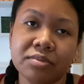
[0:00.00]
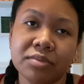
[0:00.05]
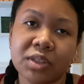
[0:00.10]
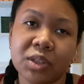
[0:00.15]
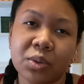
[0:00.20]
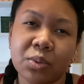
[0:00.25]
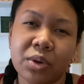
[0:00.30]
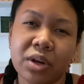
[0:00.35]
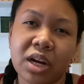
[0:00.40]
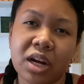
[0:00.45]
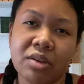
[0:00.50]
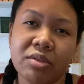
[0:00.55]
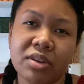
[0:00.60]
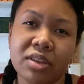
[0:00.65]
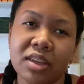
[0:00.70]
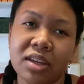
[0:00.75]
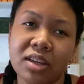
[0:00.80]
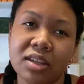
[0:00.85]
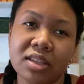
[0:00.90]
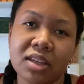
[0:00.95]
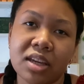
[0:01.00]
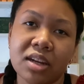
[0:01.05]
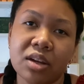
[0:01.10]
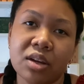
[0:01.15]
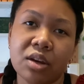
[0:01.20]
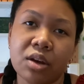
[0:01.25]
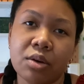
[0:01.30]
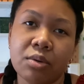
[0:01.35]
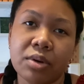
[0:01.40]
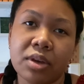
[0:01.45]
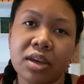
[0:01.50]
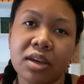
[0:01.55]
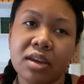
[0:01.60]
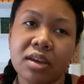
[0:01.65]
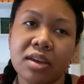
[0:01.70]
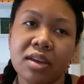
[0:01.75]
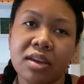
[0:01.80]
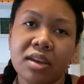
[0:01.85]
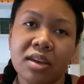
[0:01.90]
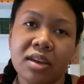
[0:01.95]
where everything is kind of going,
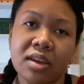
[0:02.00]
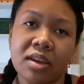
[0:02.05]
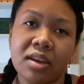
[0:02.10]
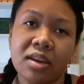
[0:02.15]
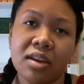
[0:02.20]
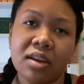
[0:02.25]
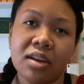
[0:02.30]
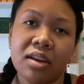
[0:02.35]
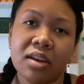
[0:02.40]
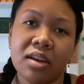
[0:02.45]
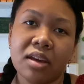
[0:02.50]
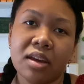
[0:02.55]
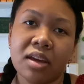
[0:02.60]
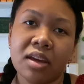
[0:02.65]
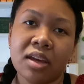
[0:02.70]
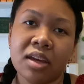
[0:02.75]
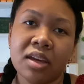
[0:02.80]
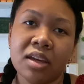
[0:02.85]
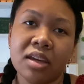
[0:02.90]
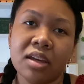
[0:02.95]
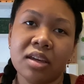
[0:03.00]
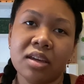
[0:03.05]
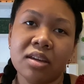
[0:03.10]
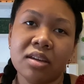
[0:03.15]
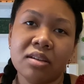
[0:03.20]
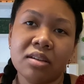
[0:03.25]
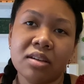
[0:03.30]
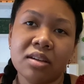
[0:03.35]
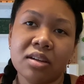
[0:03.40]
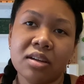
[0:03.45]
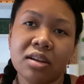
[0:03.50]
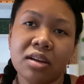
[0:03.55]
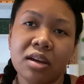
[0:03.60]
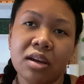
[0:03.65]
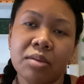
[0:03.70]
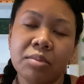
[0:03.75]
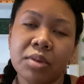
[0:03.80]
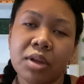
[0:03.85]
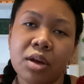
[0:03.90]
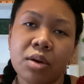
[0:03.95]
I
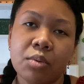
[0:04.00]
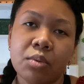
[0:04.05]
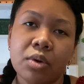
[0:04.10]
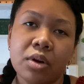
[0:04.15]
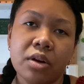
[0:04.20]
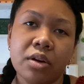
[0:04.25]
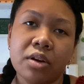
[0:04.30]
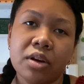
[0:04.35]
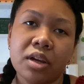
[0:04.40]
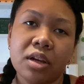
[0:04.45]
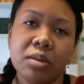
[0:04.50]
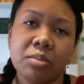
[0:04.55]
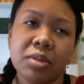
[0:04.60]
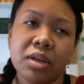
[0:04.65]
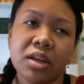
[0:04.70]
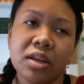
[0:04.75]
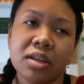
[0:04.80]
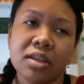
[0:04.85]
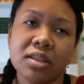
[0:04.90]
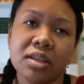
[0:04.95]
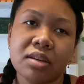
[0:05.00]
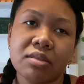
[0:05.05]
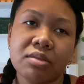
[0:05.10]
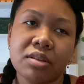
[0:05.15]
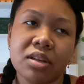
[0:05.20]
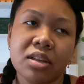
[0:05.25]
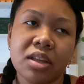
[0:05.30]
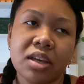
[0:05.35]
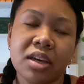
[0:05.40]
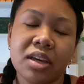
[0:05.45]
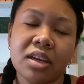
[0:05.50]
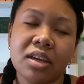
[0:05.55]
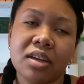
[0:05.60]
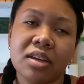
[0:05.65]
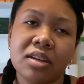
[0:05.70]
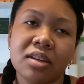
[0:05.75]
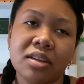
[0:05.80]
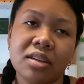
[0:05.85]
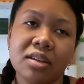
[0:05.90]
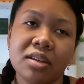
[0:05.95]
am not worried, because I feel like
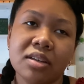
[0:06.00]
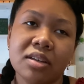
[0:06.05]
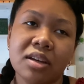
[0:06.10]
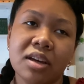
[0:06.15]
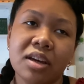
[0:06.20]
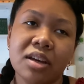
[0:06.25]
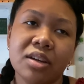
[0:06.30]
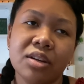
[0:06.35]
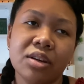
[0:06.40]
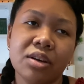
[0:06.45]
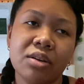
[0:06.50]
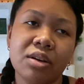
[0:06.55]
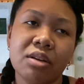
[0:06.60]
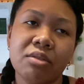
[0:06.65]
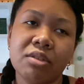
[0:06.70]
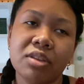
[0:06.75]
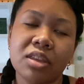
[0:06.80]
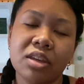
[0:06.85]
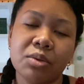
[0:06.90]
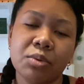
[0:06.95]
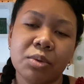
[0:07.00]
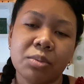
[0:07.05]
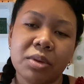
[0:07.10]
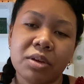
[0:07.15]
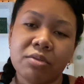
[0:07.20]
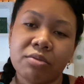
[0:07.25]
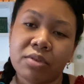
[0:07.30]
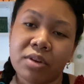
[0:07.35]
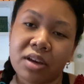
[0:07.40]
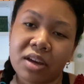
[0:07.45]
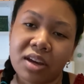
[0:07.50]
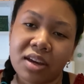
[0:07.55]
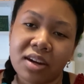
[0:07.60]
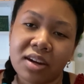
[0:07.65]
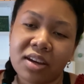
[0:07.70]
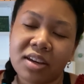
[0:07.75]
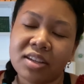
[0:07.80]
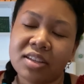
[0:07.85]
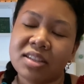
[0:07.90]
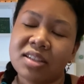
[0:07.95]
I know everything will be fine
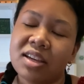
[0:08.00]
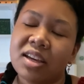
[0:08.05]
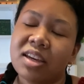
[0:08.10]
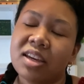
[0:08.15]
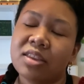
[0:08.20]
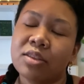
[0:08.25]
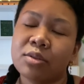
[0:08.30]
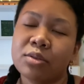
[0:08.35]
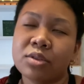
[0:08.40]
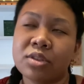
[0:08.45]
because I get those